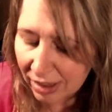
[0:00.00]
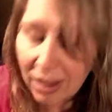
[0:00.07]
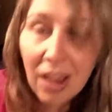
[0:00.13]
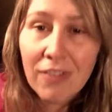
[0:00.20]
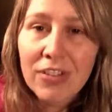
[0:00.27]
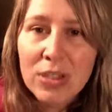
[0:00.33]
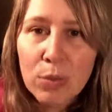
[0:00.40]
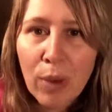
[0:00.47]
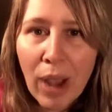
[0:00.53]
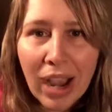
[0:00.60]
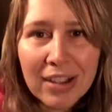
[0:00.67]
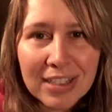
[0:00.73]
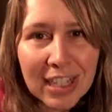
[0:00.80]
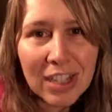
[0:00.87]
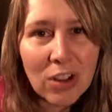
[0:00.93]
Love is
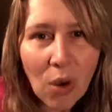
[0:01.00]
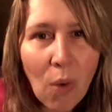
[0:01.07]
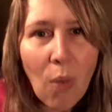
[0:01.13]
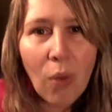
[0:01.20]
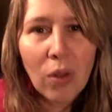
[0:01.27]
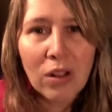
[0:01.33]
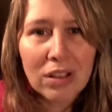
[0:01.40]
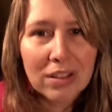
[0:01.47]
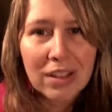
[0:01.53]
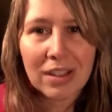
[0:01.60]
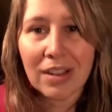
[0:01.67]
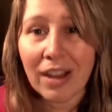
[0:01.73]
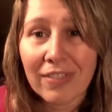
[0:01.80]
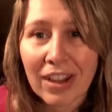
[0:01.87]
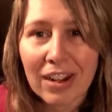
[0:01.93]
waxing cold.
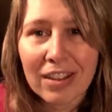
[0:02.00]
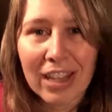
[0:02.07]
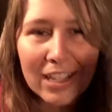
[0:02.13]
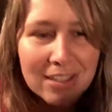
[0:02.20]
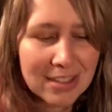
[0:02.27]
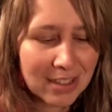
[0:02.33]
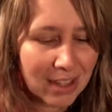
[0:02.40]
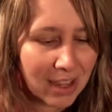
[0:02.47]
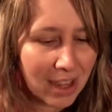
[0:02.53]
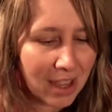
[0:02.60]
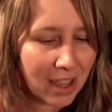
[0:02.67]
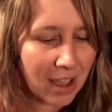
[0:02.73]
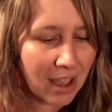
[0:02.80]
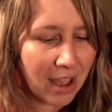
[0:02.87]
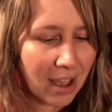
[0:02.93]
I've got a list.
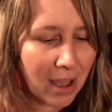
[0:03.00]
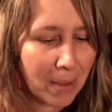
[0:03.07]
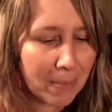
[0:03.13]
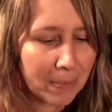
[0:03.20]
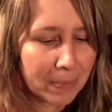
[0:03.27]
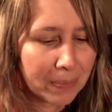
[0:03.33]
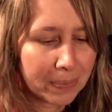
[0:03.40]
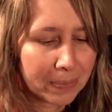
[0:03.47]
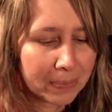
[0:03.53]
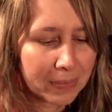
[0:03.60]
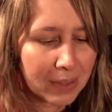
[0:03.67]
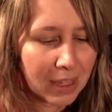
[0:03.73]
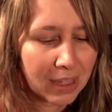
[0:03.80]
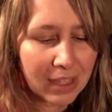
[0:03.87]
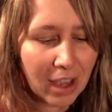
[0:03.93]

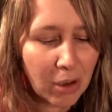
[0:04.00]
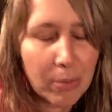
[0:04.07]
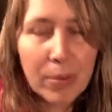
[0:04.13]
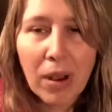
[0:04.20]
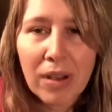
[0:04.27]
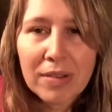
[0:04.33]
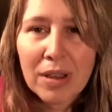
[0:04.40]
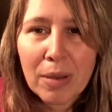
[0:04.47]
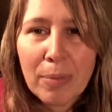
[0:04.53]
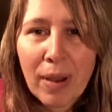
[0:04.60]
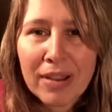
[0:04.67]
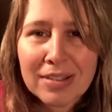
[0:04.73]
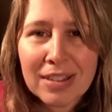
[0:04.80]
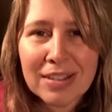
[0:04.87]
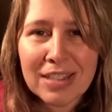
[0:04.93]
Yeah,
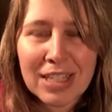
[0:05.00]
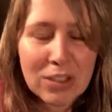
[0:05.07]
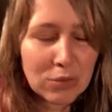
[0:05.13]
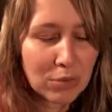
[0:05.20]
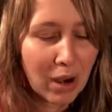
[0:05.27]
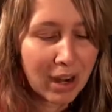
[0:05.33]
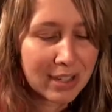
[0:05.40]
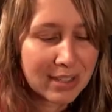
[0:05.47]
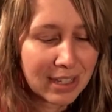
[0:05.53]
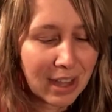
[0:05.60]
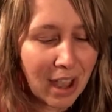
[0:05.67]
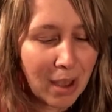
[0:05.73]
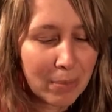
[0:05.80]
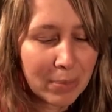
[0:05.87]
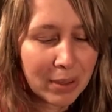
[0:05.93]
apostasy is rising
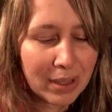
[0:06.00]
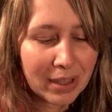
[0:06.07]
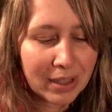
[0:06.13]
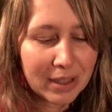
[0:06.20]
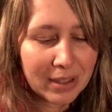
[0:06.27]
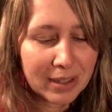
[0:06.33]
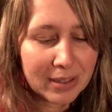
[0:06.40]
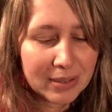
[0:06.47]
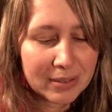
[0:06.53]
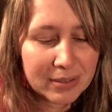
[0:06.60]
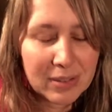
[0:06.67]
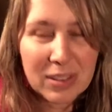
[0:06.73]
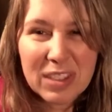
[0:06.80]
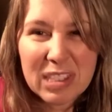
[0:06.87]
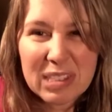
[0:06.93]
up.
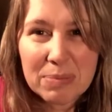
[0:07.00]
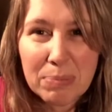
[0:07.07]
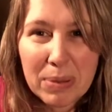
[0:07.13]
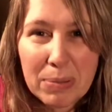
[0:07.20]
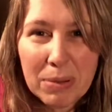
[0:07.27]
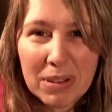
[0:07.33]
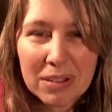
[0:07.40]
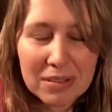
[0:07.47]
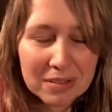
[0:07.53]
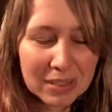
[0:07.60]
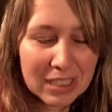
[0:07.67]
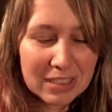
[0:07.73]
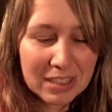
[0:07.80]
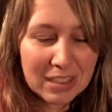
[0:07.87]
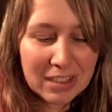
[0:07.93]
People are
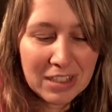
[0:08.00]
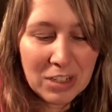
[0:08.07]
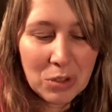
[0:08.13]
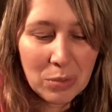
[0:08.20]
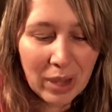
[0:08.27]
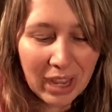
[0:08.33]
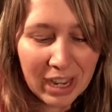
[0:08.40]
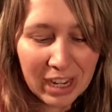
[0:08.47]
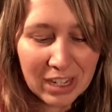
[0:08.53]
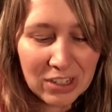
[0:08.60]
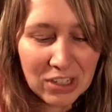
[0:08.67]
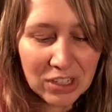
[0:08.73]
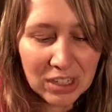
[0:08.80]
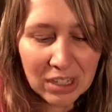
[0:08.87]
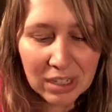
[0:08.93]
into the new
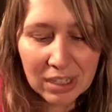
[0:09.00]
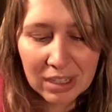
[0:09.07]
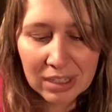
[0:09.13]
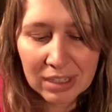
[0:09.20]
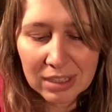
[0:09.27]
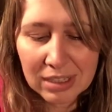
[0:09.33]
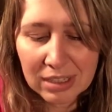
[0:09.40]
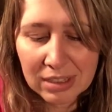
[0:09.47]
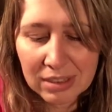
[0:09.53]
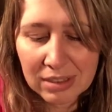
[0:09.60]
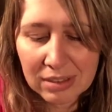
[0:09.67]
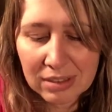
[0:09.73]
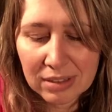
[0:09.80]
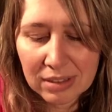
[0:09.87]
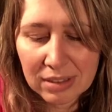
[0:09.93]
age.
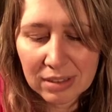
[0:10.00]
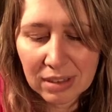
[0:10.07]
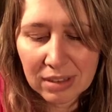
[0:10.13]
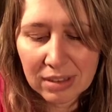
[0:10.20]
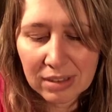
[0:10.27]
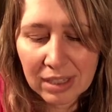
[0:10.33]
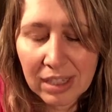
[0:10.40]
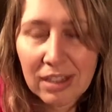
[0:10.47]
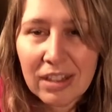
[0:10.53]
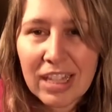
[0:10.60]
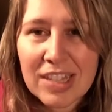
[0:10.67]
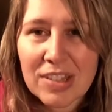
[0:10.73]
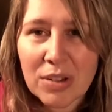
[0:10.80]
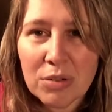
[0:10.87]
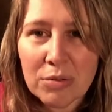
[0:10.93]
The
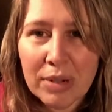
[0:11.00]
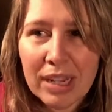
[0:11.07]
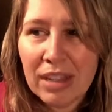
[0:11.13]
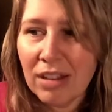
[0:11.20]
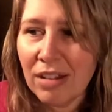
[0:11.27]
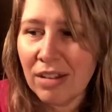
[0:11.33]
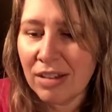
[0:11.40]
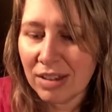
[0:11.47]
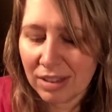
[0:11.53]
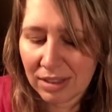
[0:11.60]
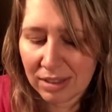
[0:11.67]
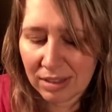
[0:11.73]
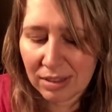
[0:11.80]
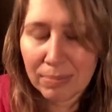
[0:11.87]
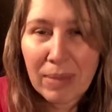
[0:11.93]
elites are real.
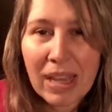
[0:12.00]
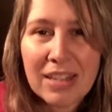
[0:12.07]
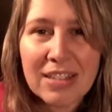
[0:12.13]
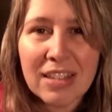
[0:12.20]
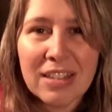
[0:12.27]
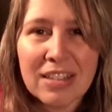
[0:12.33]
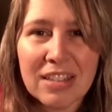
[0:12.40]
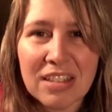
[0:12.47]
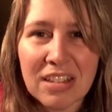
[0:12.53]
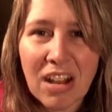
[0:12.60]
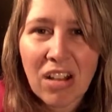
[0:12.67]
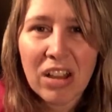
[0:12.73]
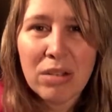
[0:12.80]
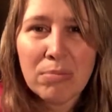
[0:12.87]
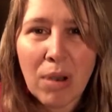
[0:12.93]
Masons,
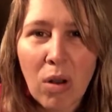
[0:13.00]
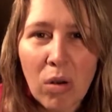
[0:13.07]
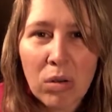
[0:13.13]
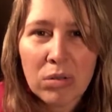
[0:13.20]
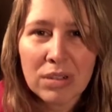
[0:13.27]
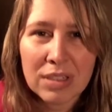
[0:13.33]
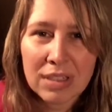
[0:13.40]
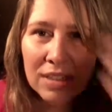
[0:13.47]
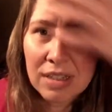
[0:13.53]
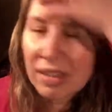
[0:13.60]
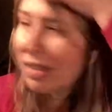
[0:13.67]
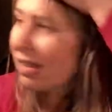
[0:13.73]
skull and bones.